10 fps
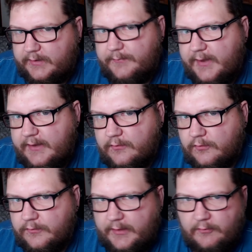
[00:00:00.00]
remake,
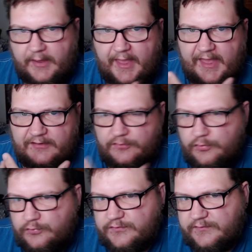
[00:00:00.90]
or are they going to add
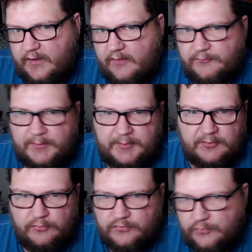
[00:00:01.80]
new stuff, maybe
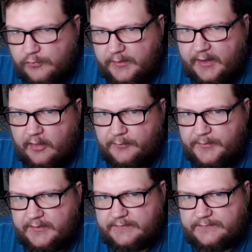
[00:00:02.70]
new story
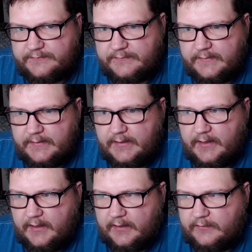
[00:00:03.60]
elements,
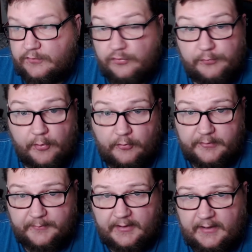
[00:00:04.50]
uh, new
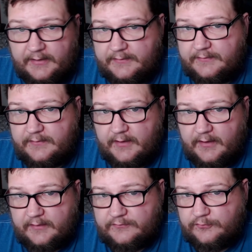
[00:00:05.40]
Pokemon
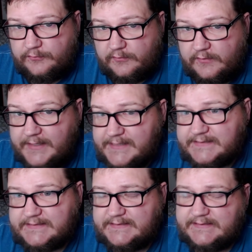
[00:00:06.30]
uh, to the
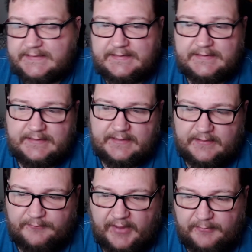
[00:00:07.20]
list,
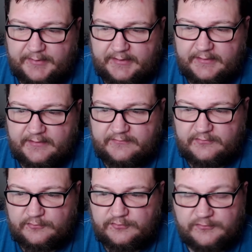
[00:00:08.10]
uh, maybe
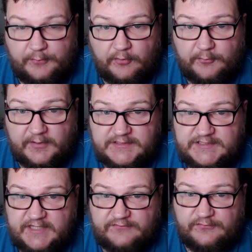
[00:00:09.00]
exclusive
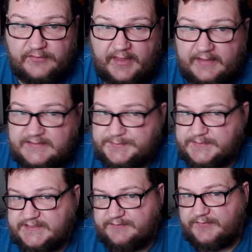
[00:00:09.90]
Pokemon just for that
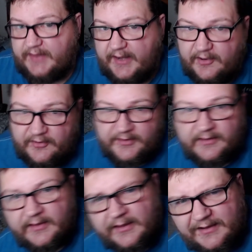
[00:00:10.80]
specific area?